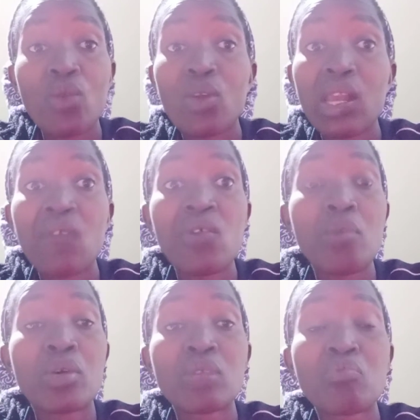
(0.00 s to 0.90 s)
We all have our
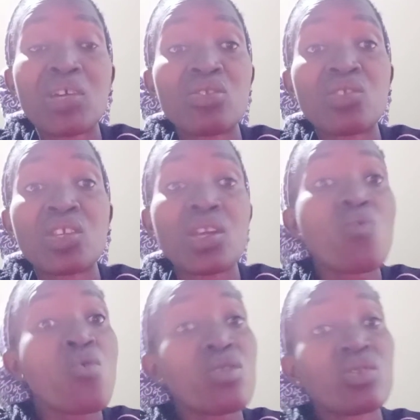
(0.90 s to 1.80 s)
battles and our
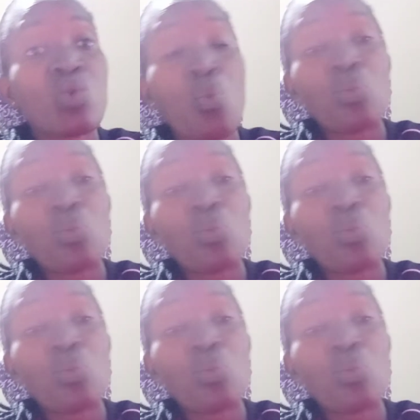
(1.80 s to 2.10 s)
wars